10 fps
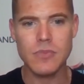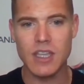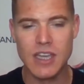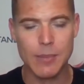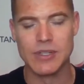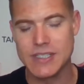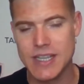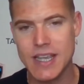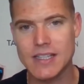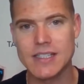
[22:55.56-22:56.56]
Number
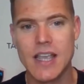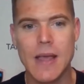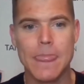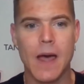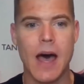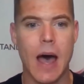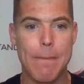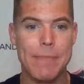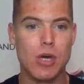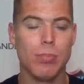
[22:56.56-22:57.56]
six, a
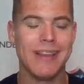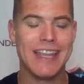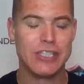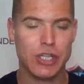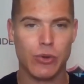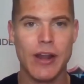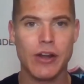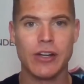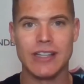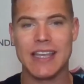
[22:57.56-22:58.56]
meal plan
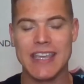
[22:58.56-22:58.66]
generator like